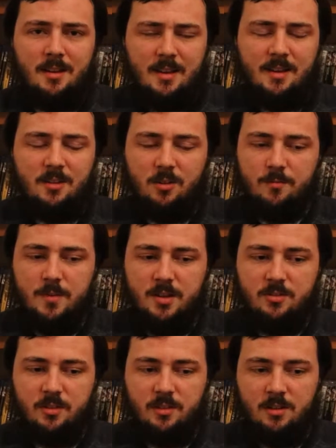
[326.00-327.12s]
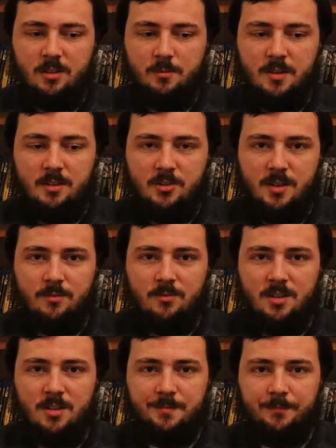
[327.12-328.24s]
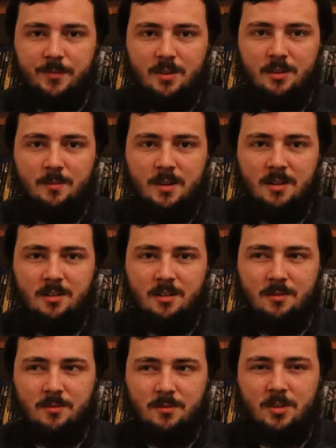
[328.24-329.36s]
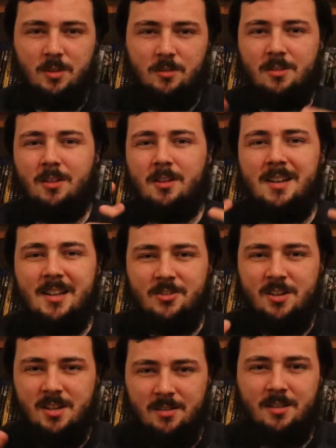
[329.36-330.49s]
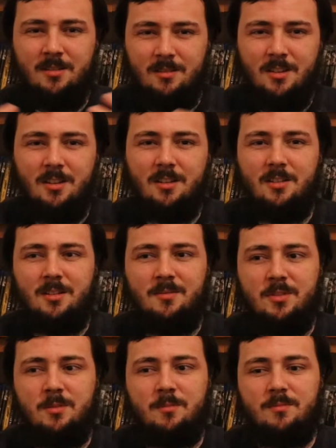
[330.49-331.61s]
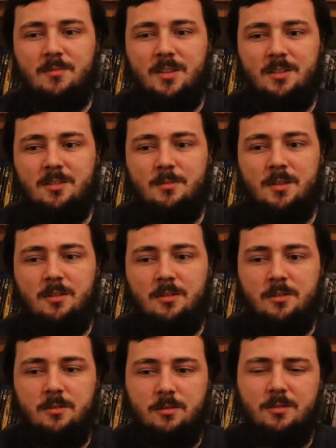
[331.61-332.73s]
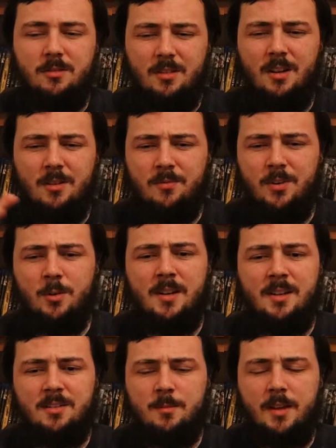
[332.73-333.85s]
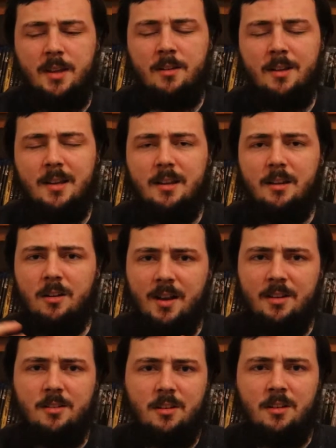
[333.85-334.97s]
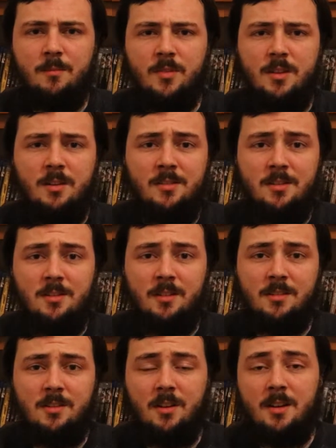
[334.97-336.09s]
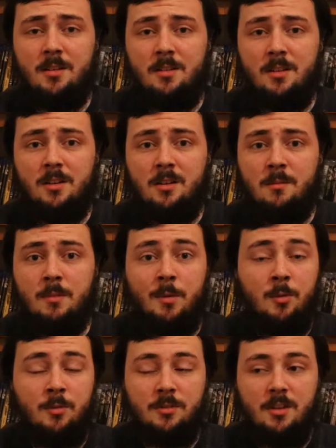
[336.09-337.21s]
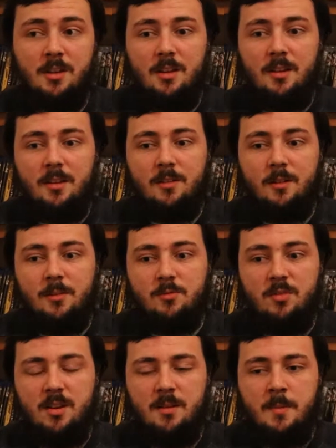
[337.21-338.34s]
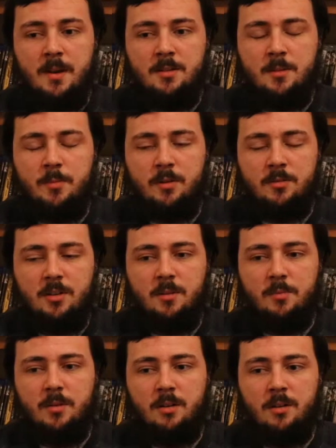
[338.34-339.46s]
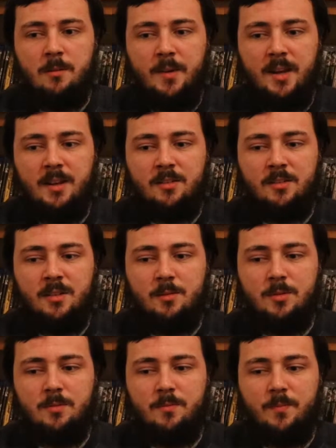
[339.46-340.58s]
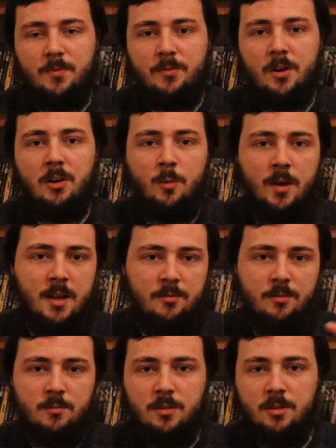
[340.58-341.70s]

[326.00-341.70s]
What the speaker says: any sort of mystery that could have been achieved, really, and any kind of just kind of legendary kind of film that could have been. You kind of feel, at least at the beginning, like the 1999 Mummy was. It's really amazingly built up, and it was far away from